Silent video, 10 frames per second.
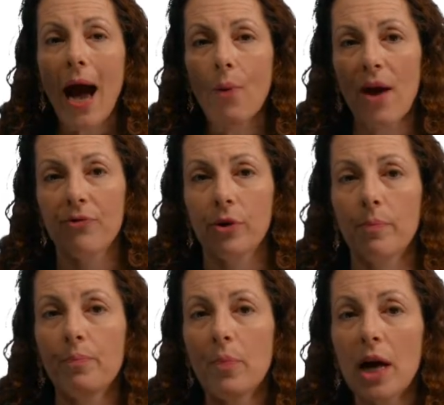
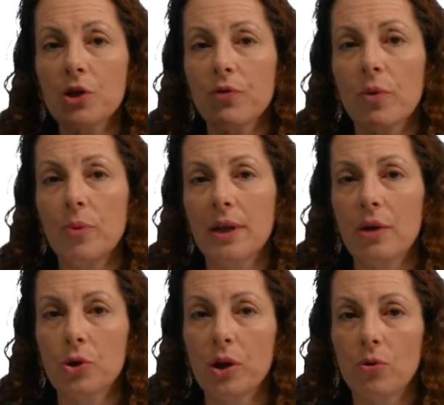However, much of the
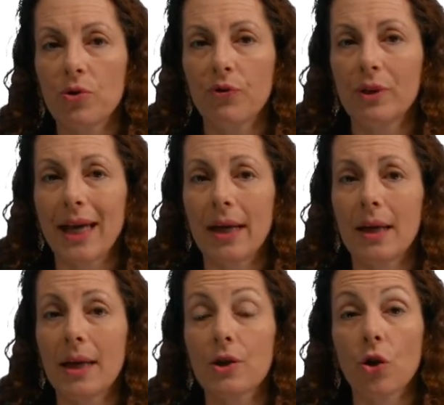potentially useful
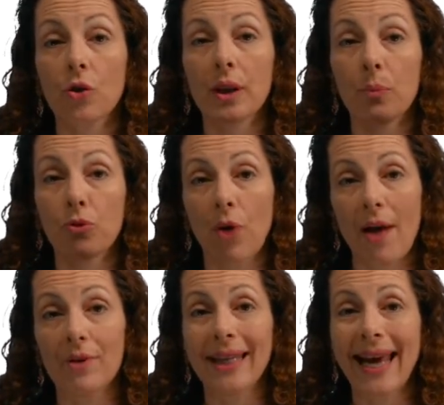data is currently
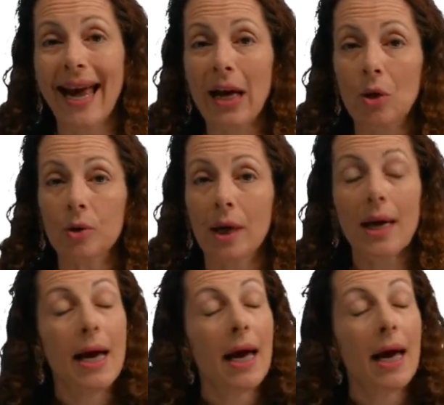privately held